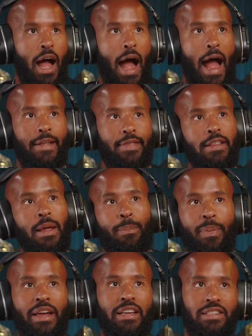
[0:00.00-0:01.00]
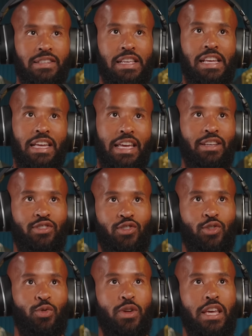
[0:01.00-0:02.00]
I think the biggest thing is
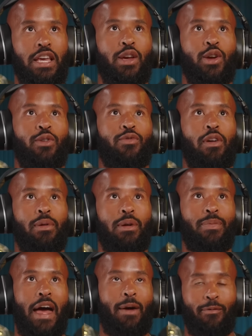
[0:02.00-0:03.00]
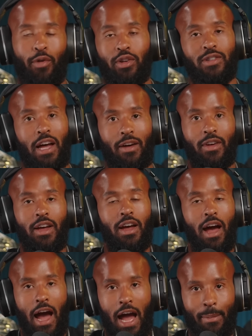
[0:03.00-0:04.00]
to hear from him that, first off,
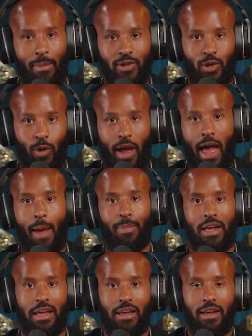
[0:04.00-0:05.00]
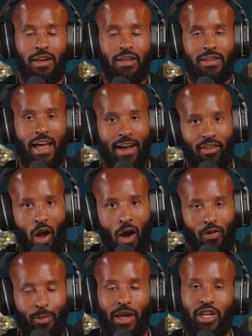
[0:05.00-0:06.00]
I'm so happy to have
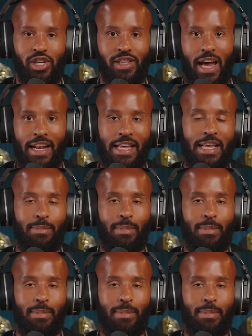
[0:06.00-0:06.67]
confirmation that he